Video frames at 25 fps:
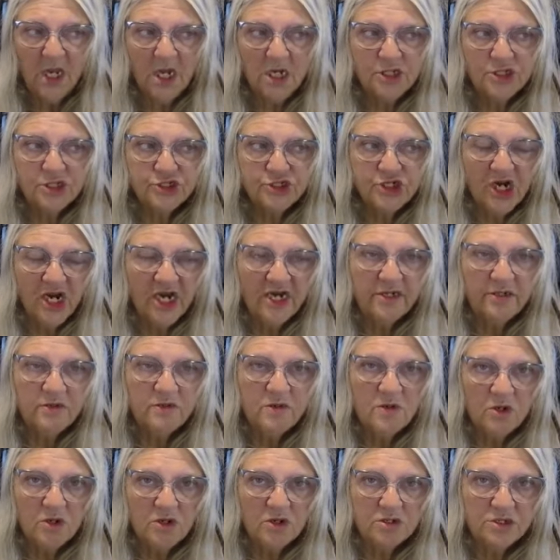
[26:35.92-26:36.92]
and try
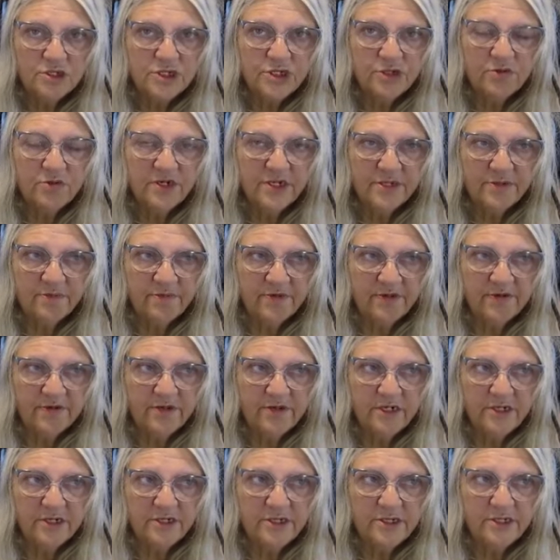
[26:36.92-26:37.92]
not to
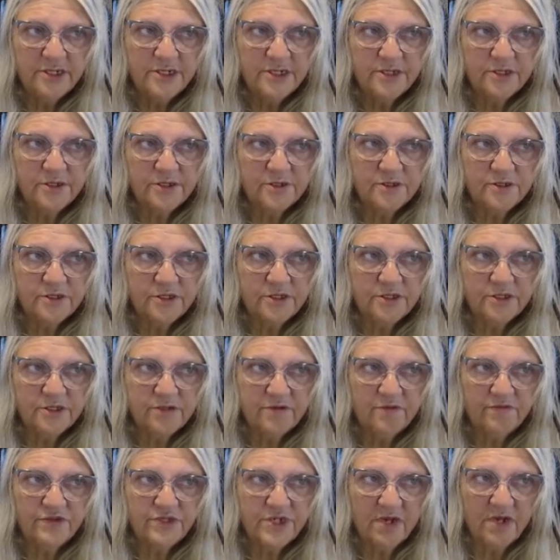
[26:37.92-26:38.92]
experience
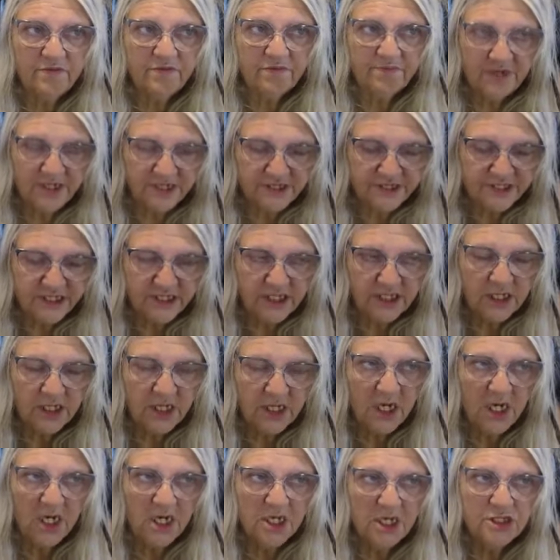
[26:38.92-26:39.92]
self-pity.
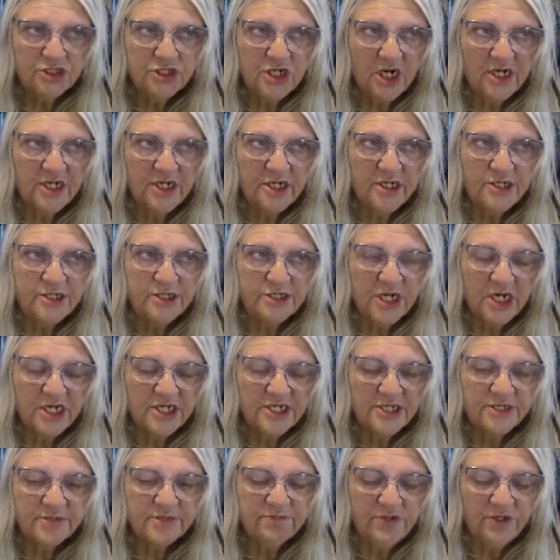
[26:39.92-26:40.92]
Try and
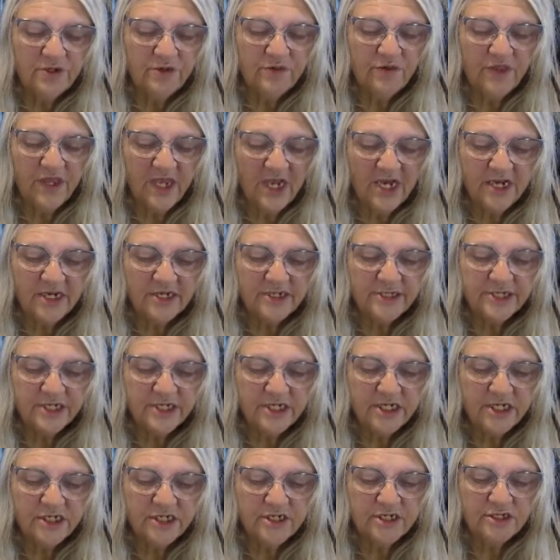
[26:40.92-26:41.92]
transmute that
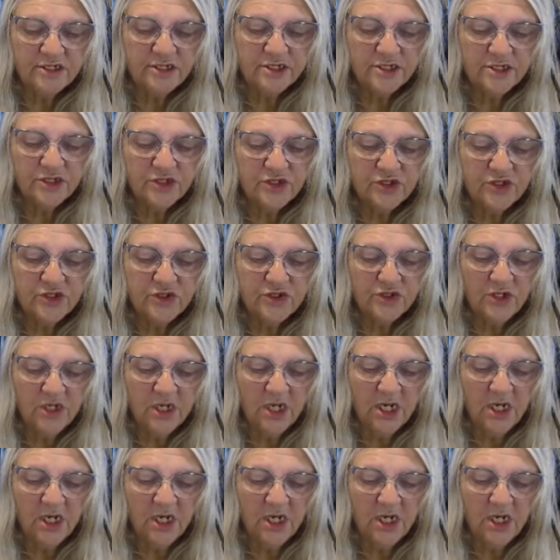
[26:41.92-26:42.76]
into